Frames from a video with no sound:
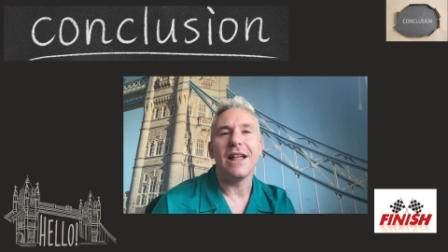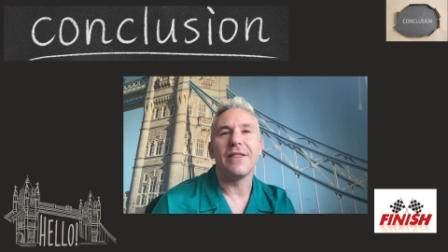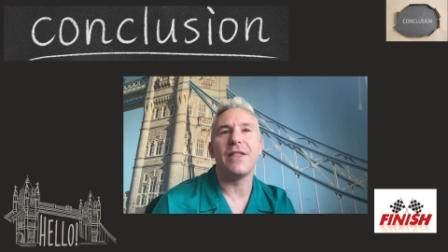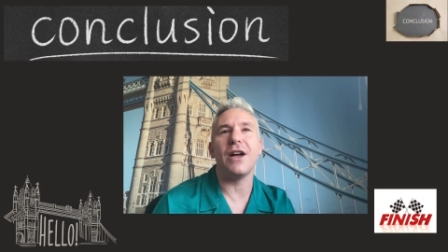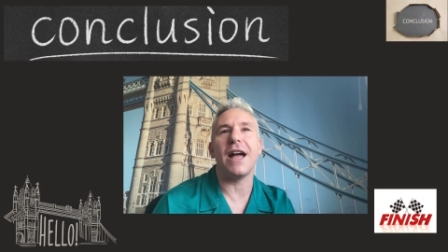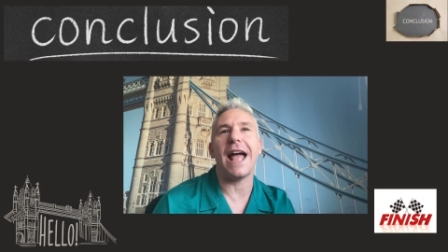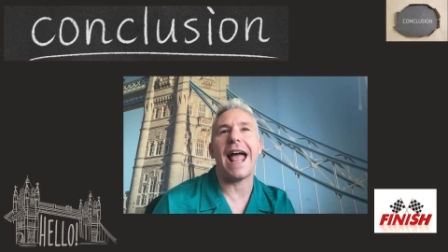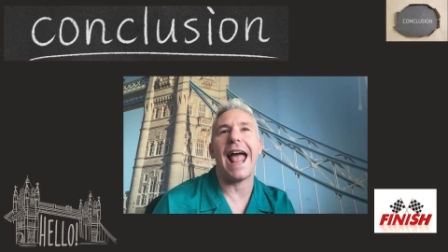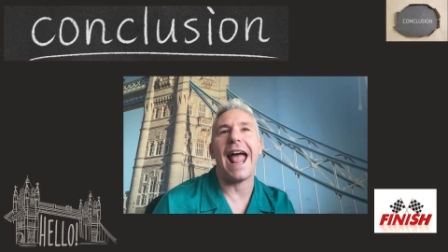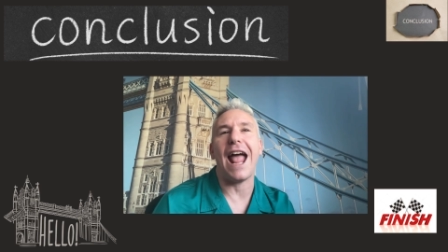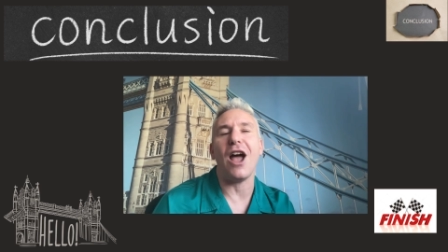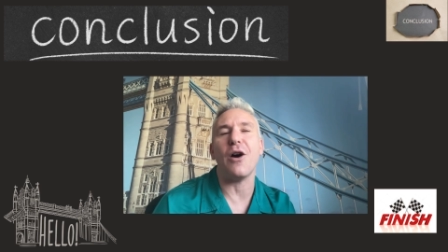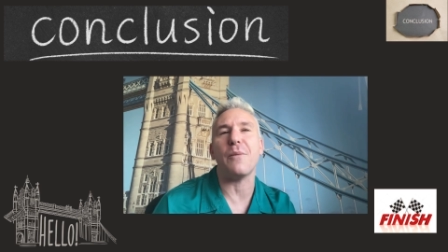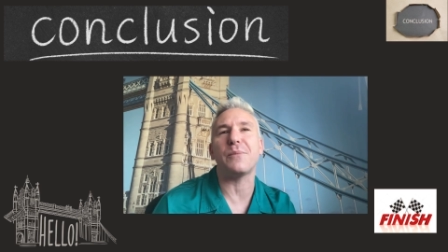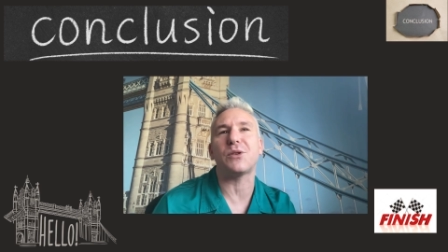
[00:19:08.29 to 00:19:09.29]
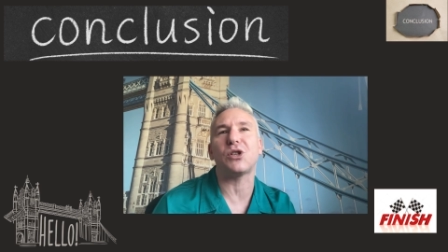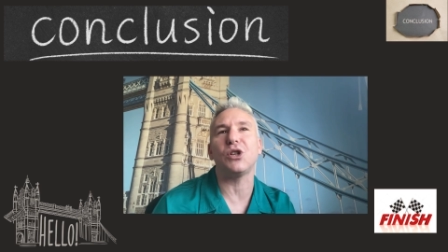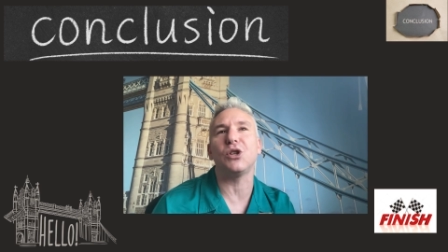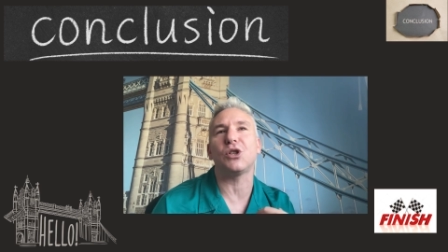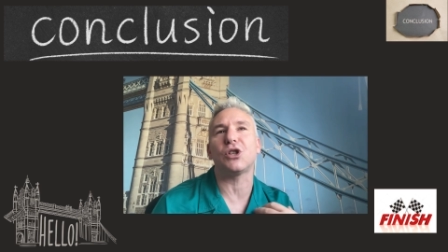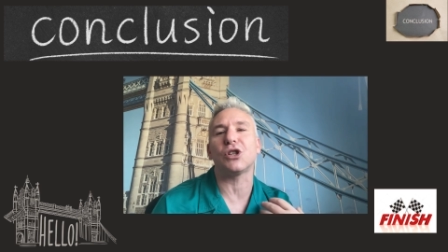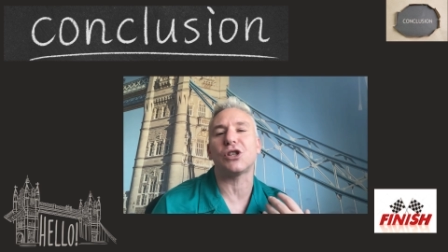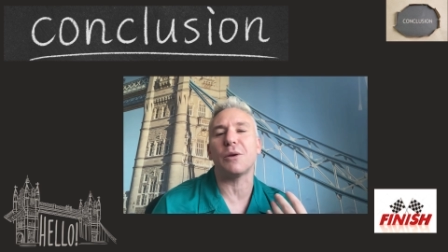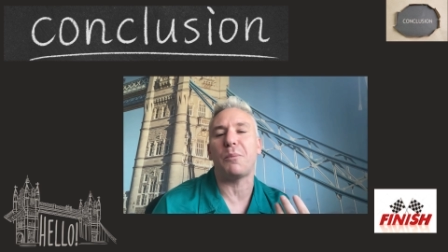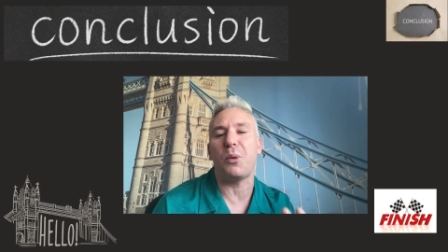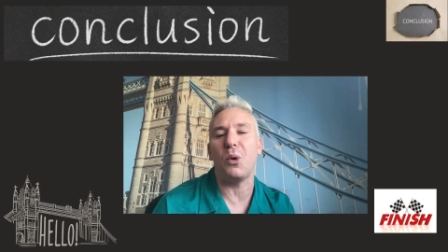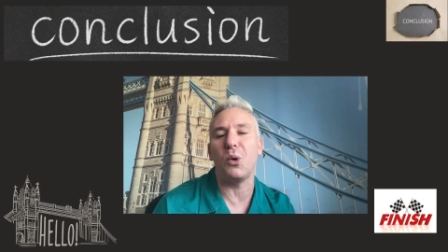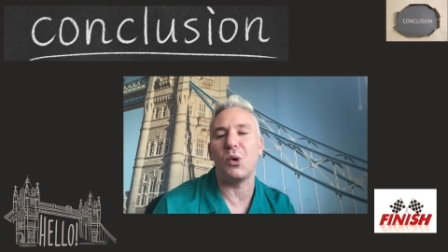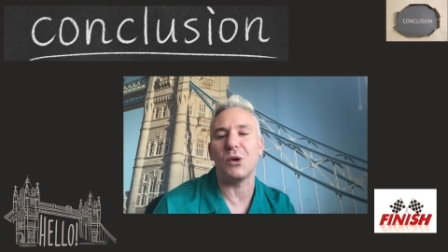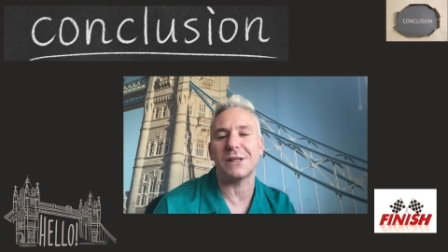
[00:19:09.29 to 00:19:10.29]
that helps you to
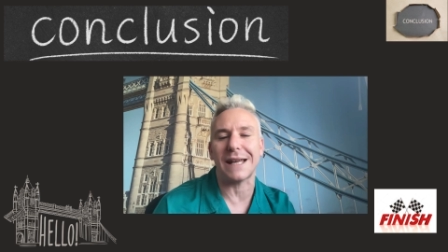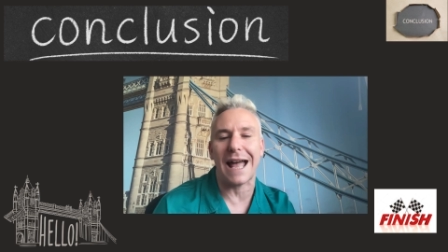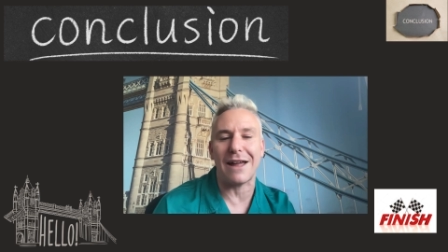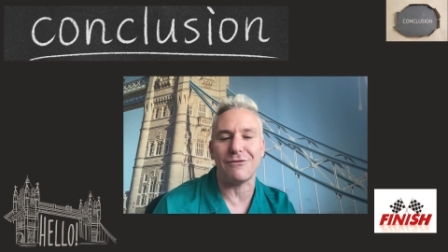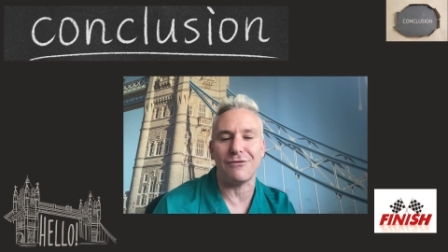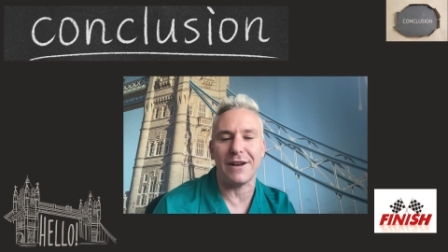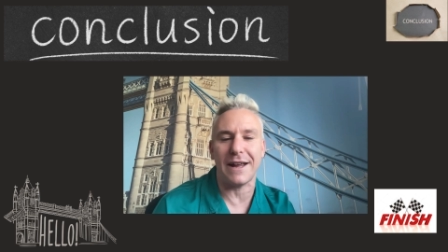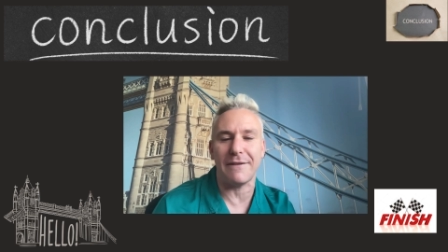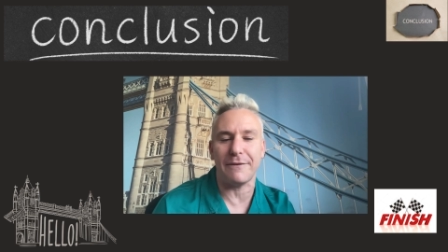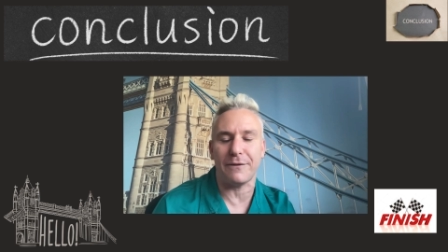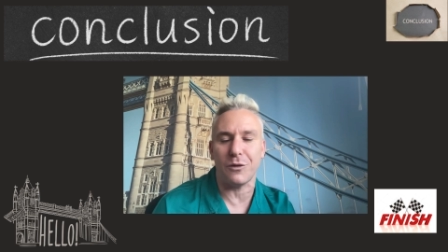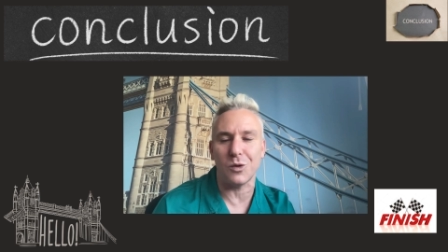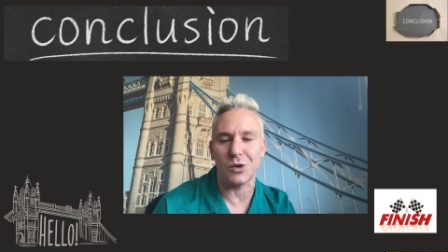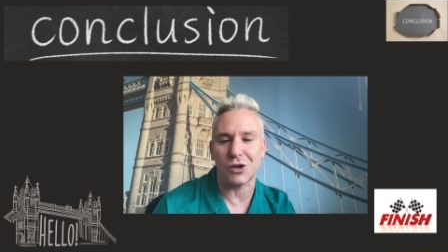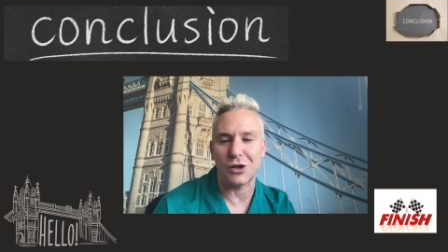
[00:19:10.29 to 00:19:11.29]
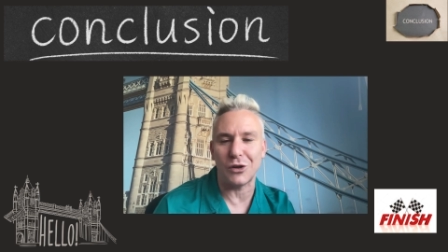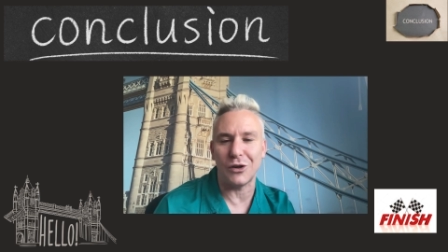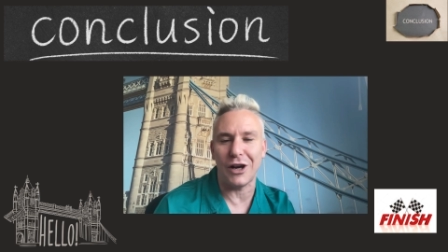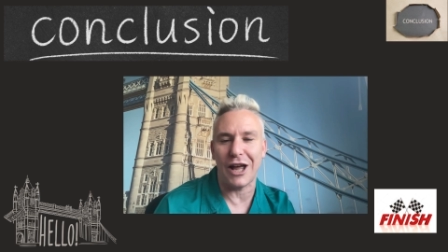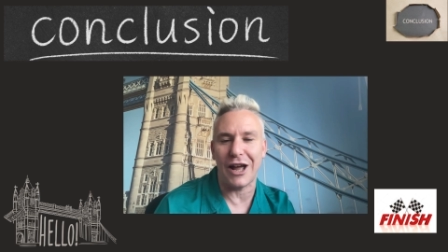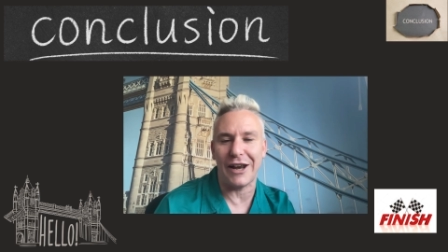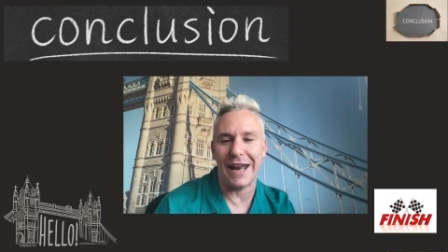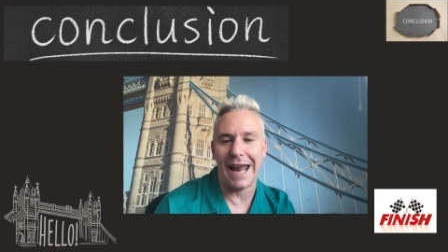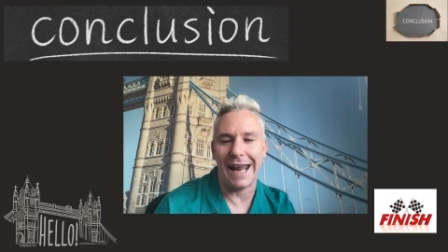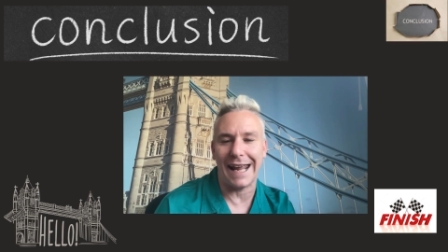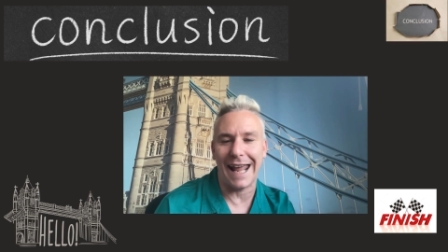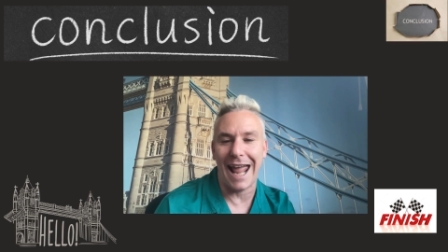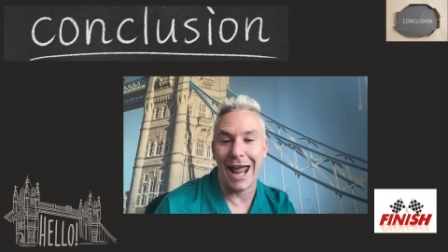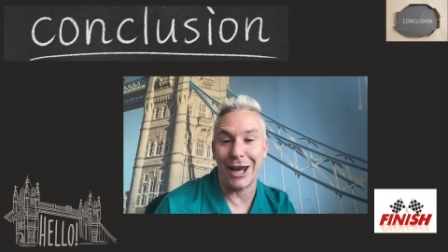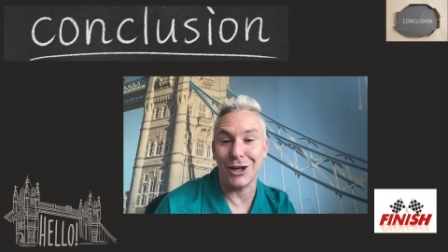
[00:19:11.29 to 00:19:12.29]
support and reinforce your learning.
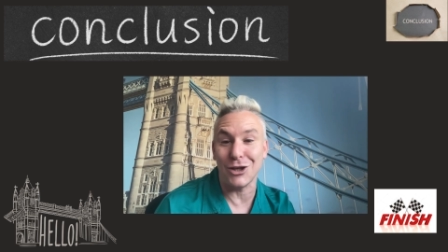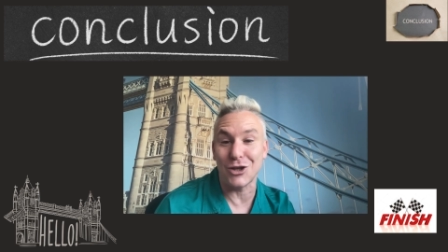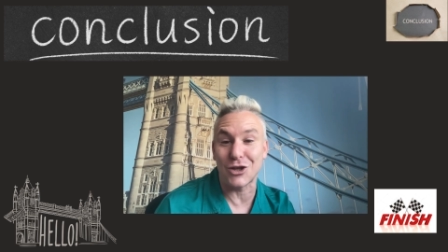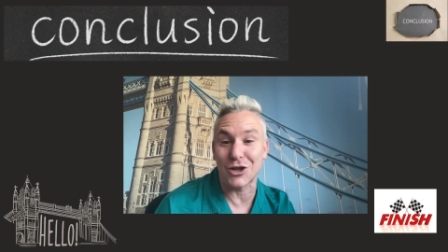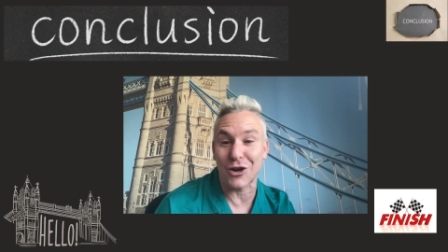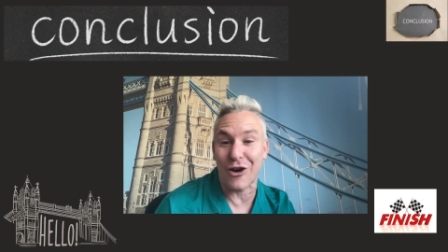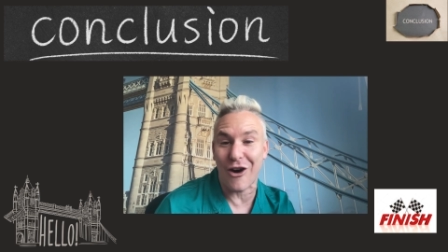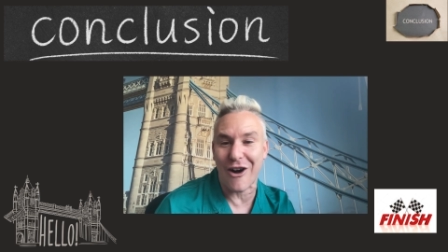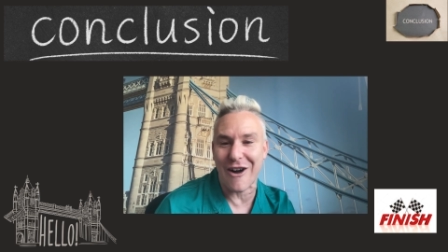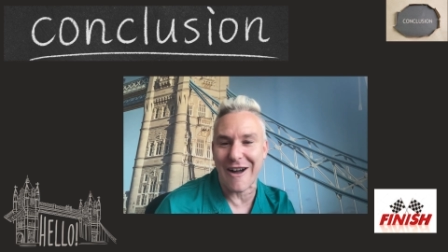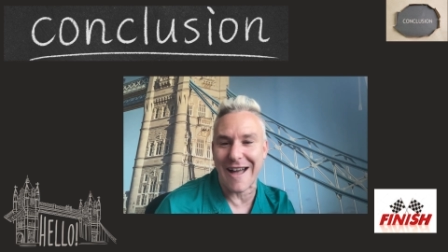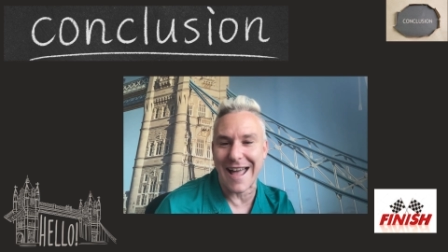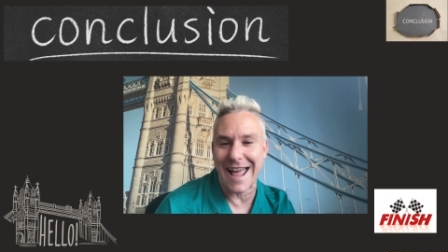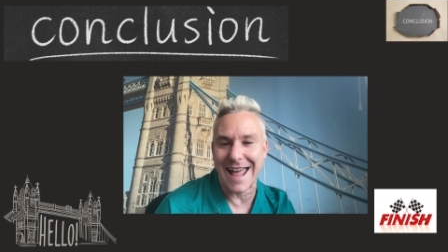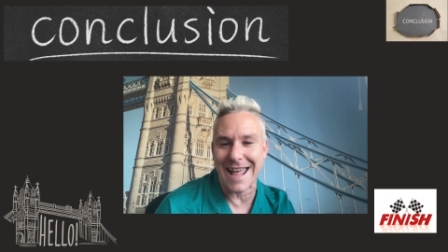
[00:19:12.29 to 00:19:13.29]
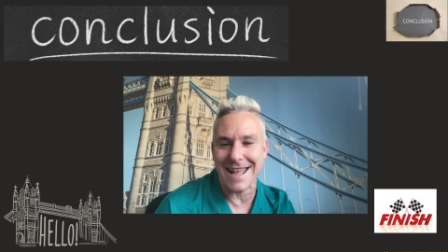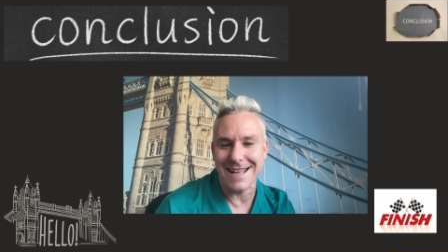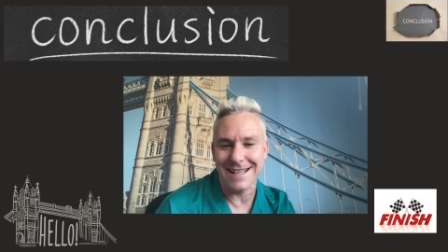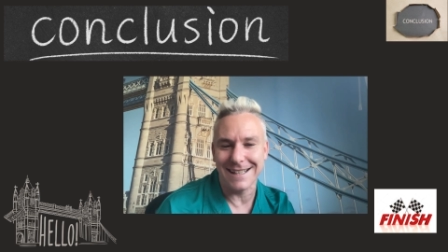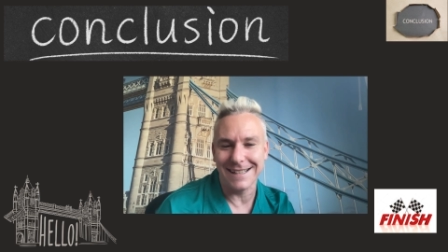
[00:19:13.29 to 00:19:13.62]
Enjoy!